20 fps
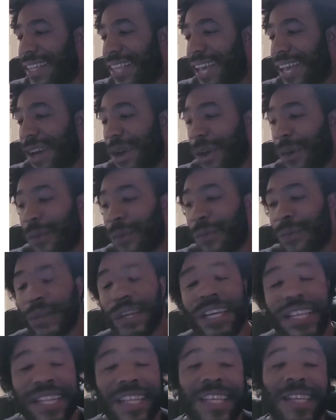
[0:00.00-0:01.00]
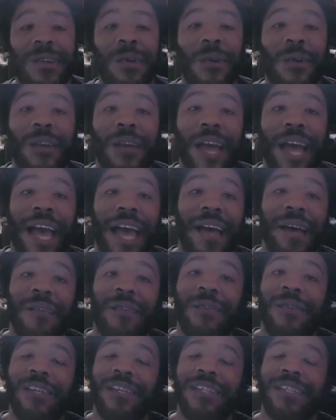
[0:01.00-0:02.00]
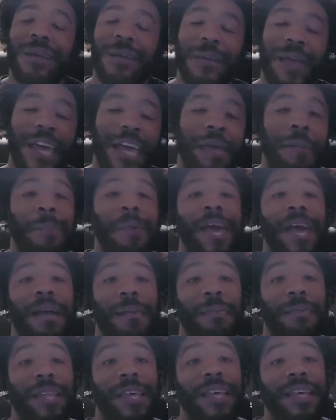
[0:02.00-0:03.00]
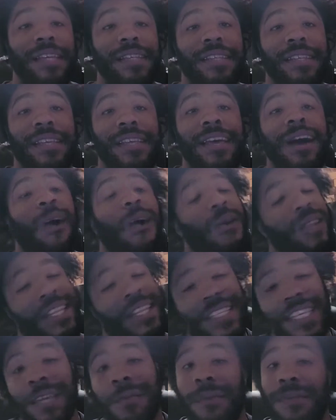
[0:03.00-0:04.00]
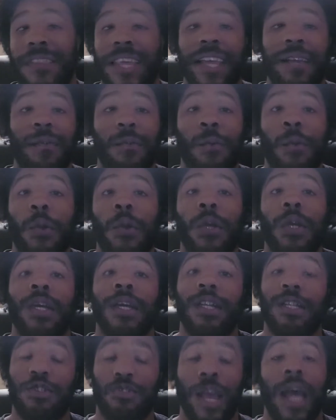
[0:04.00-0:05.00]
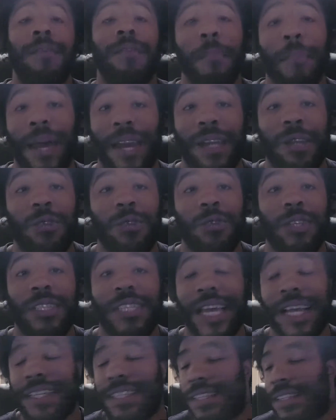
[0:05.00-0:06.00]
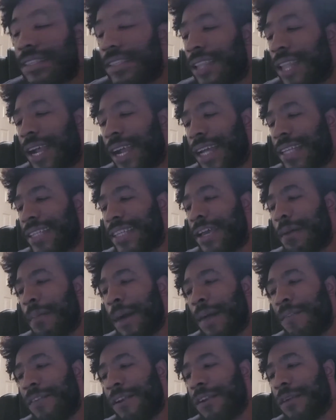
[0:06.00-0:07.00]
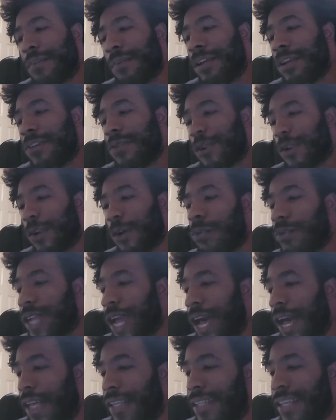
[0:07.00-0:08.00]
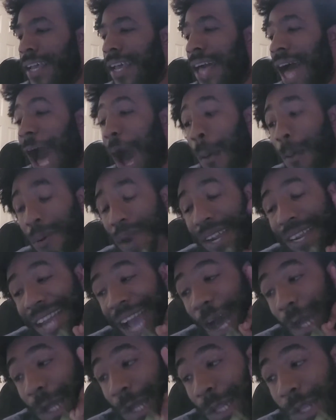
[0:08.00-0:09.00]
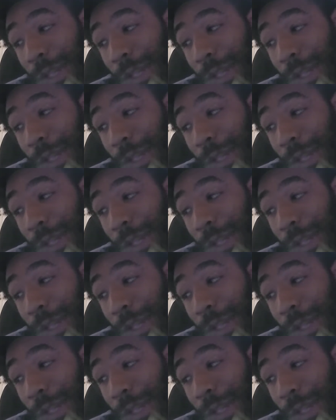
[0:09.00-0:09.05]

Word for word: that are really going to have some impact plays on the team if they were drafted by the Houston Texans. Like I said, my favorite players are those guys. I'll break down